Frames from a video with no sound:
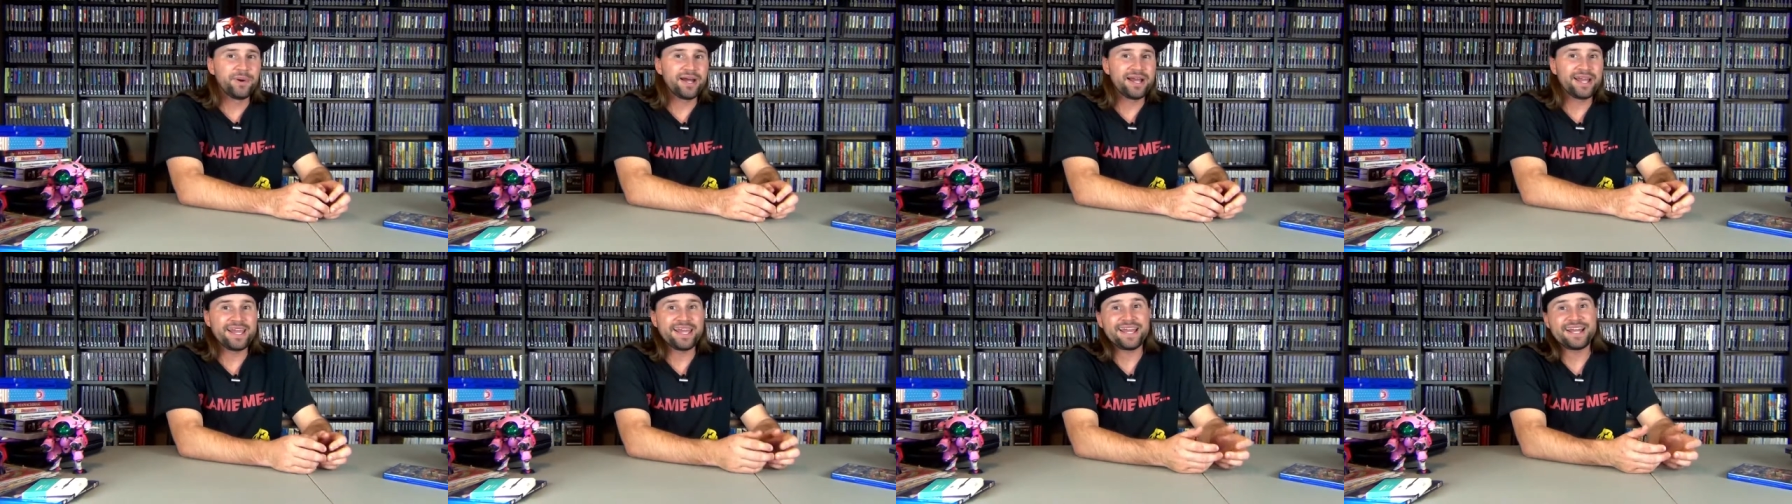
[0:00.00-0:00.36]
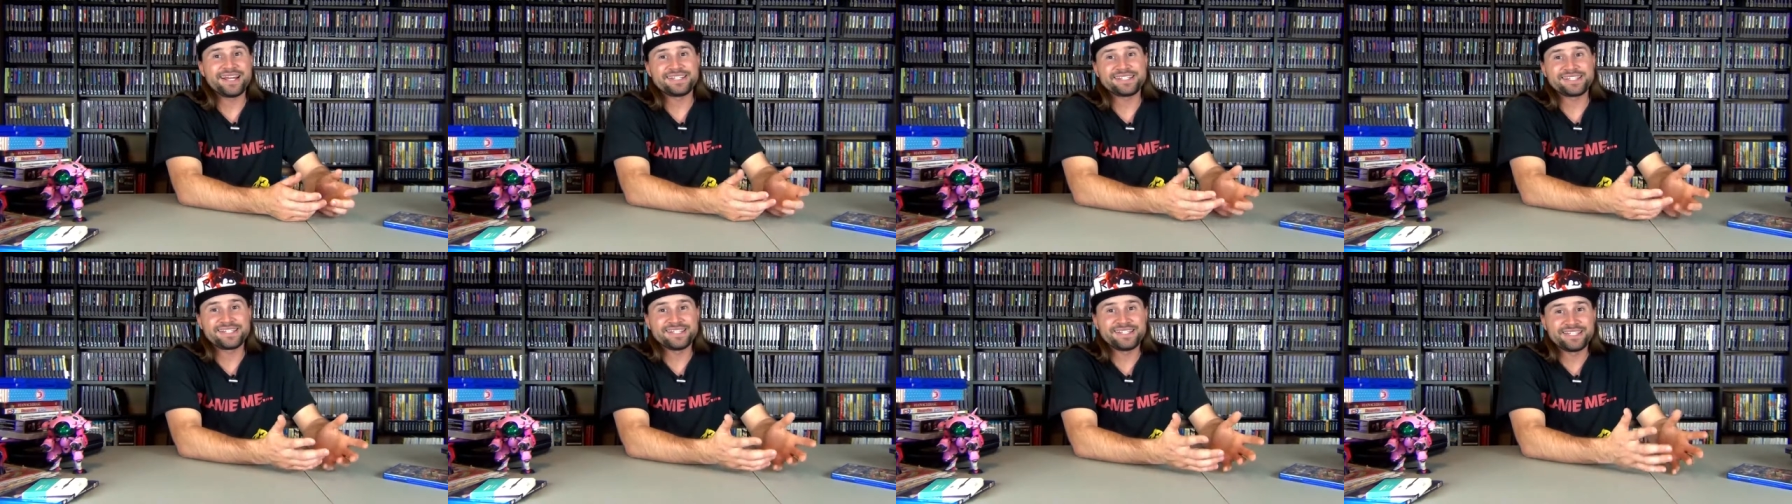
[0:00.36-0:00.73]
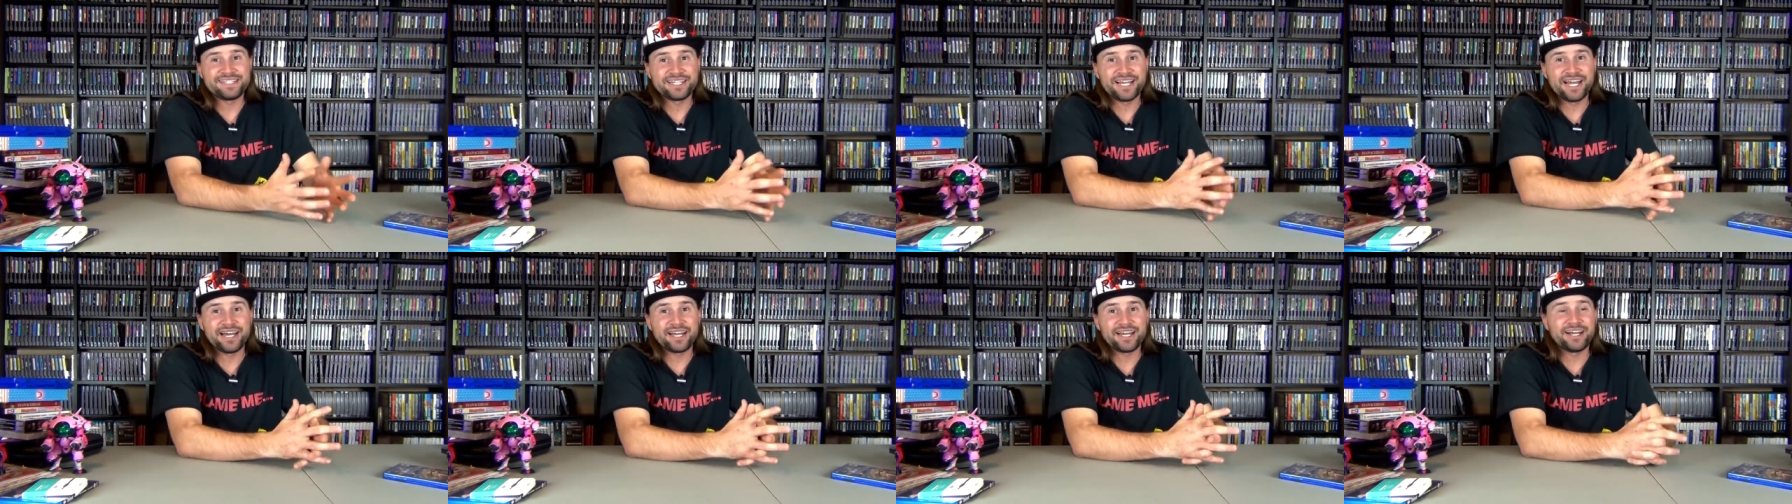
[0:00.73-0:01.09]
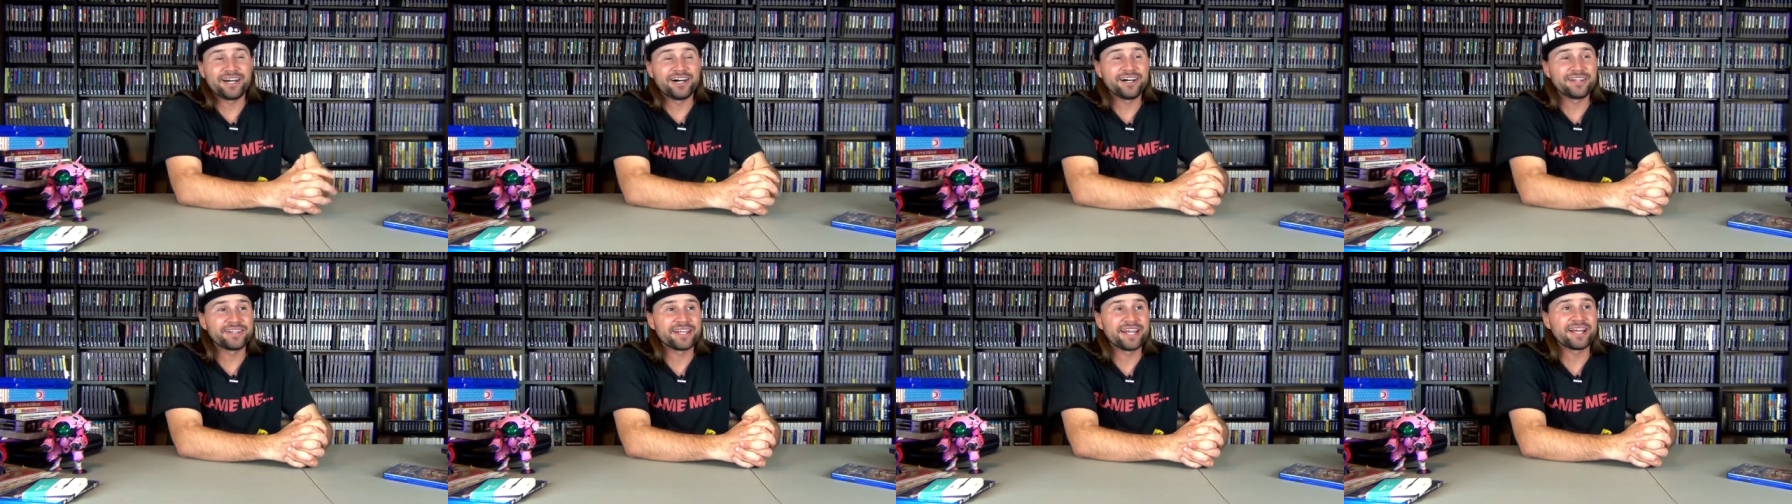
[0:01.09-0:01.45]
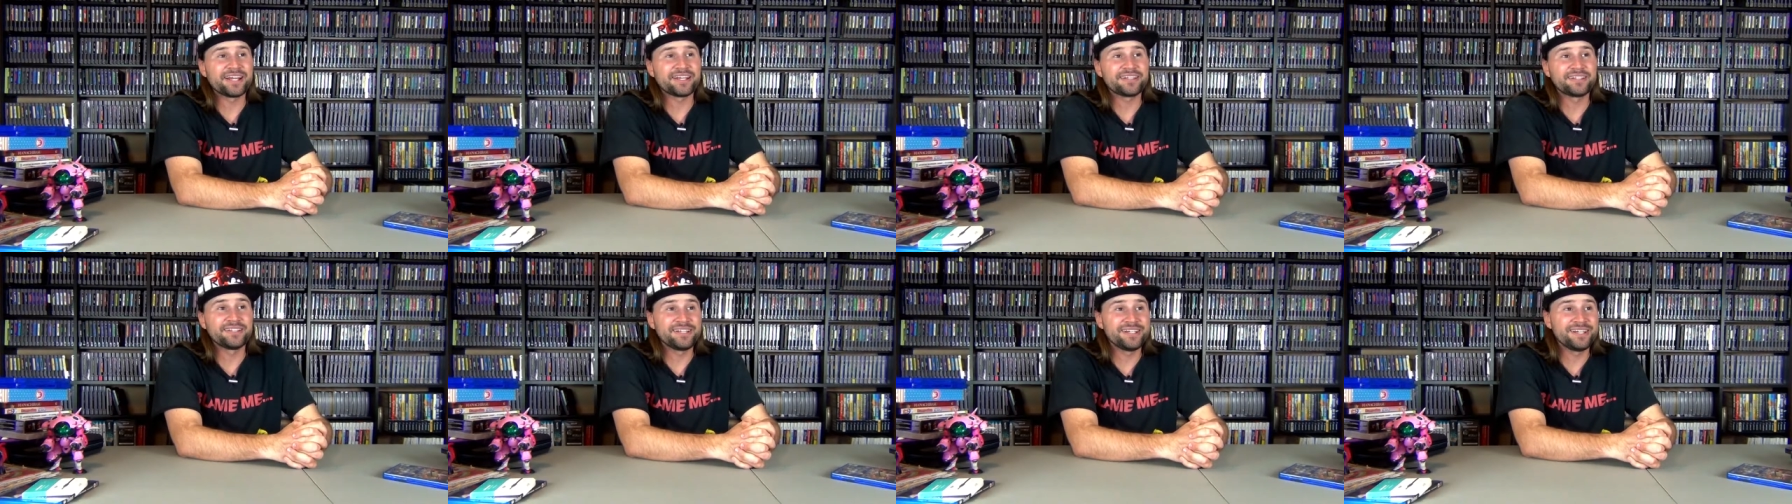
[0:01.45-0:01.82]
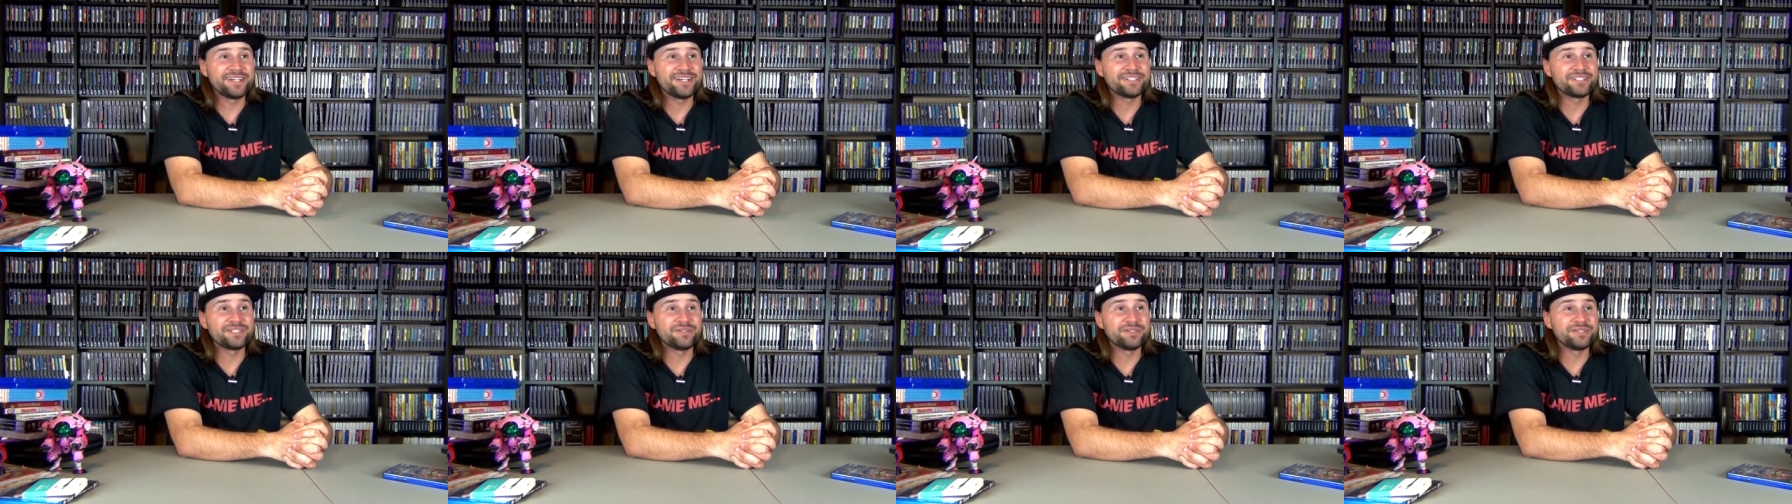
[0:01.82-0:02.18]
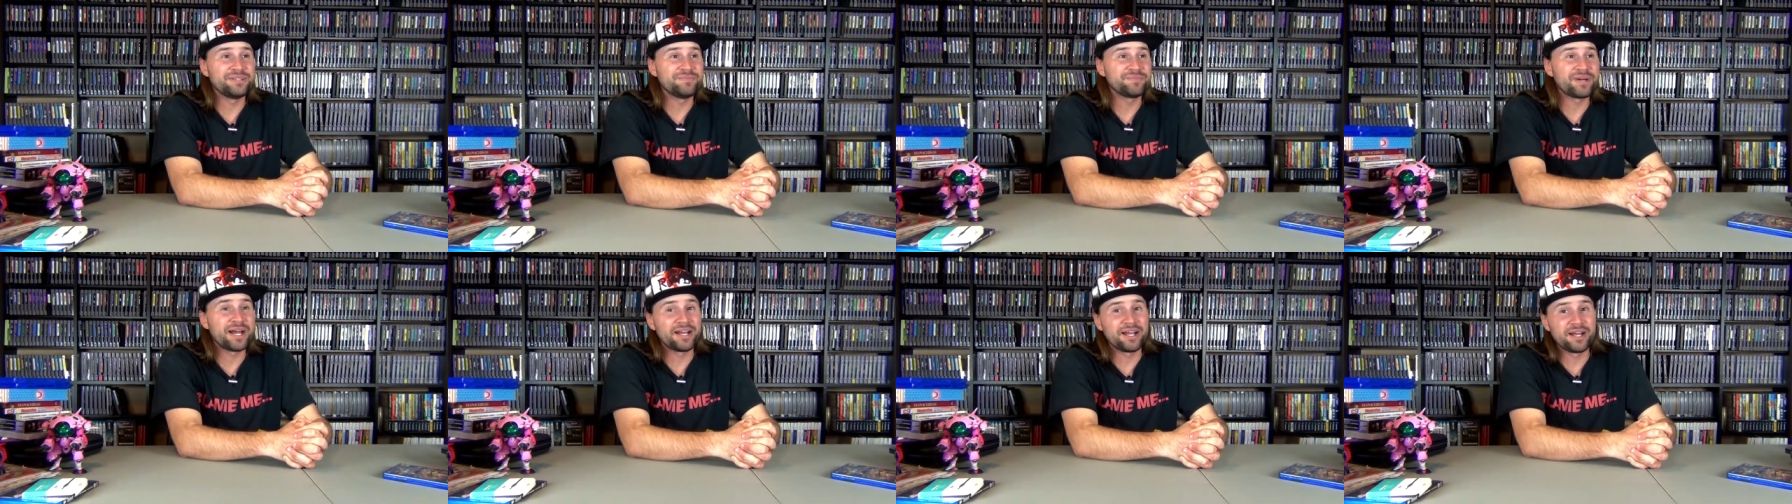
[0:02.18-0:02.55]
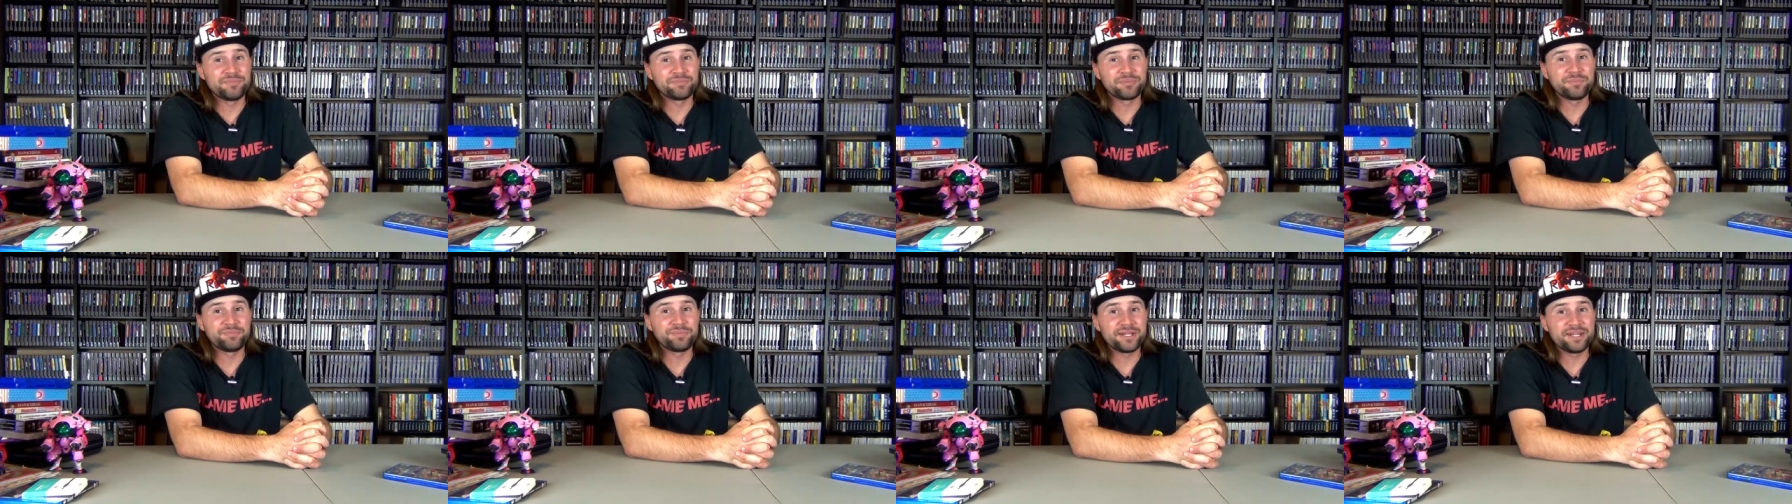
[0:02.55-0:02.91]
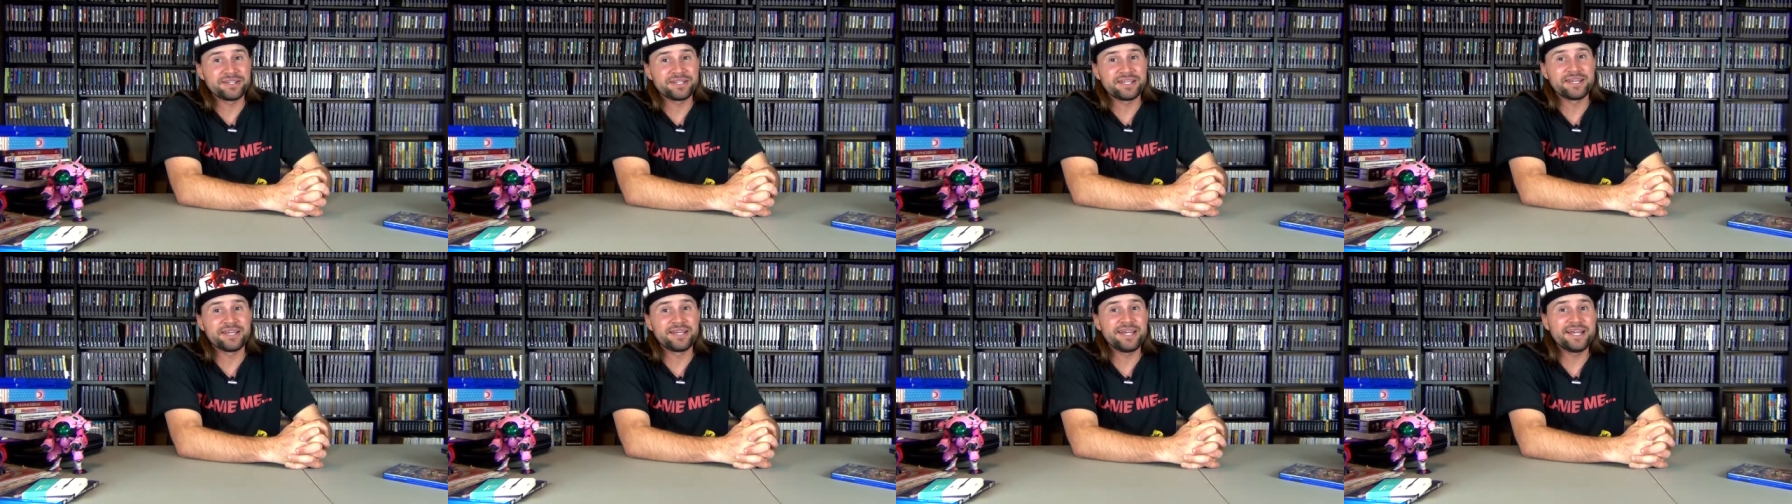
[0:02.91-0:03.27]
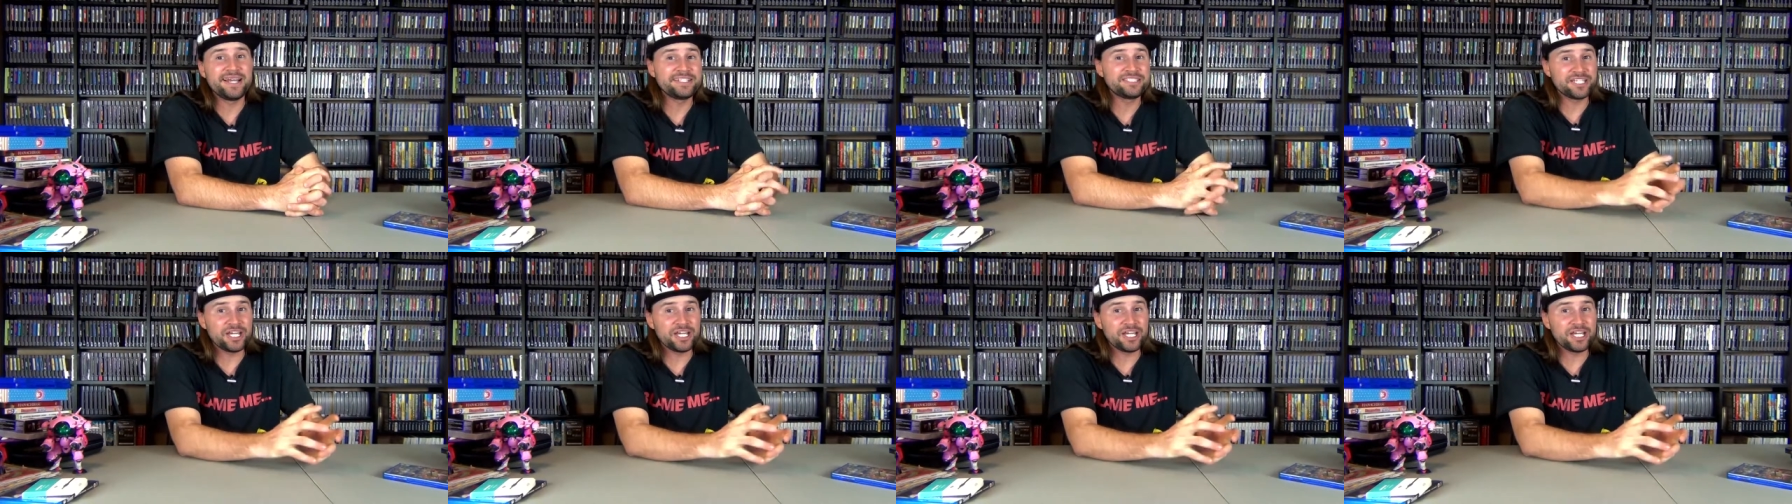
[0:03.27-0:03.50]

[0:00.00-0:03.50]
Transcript: but it's not all that good in my humble opinion.